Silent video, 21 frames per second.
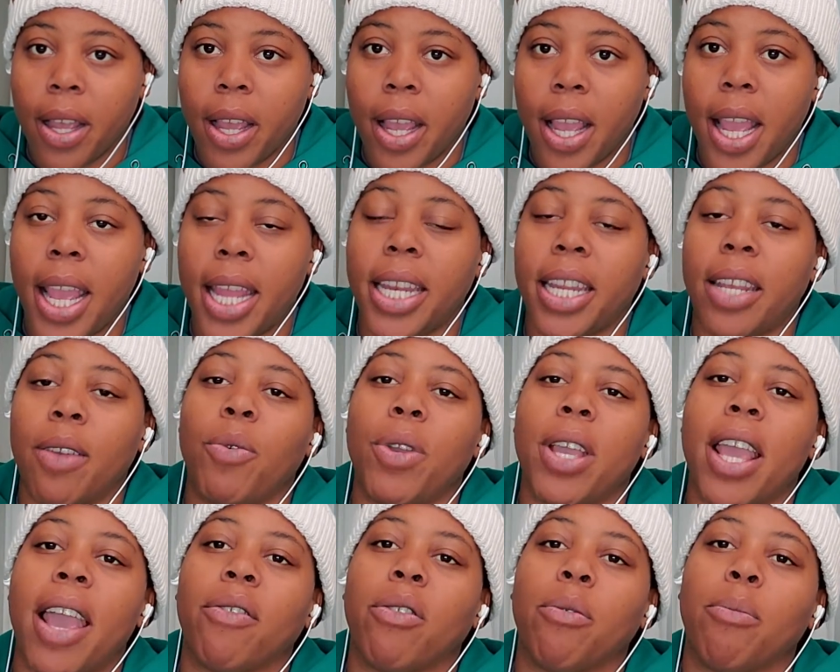and then
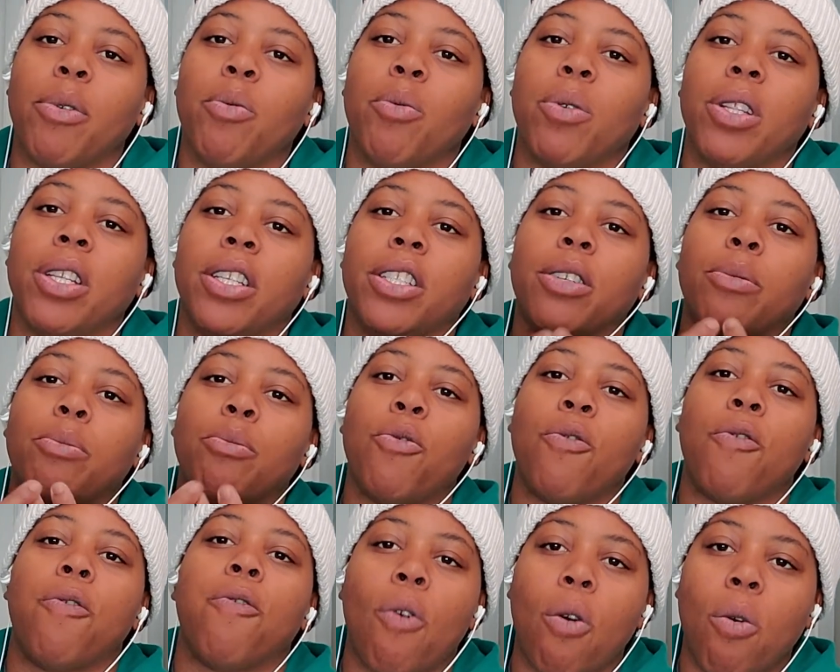we have to be willing to
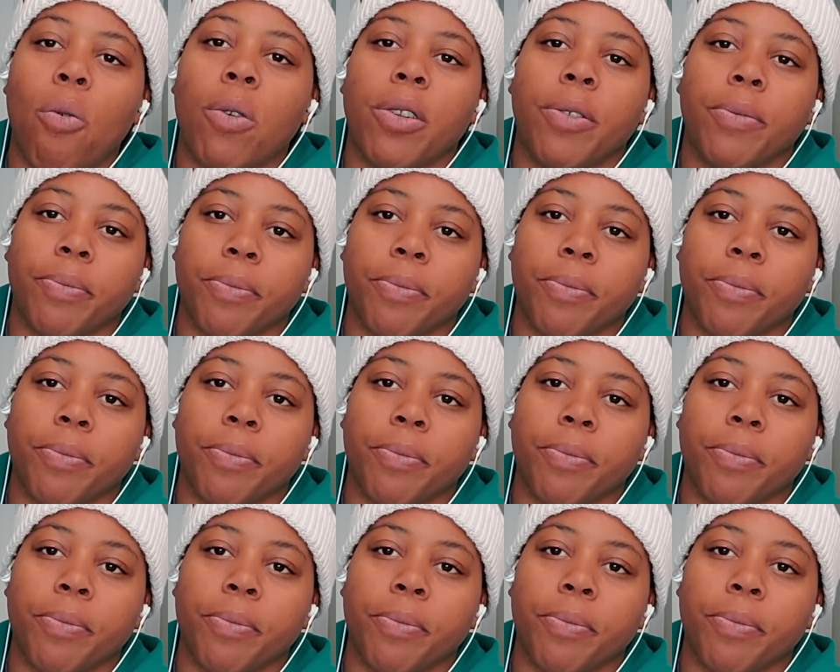move forward.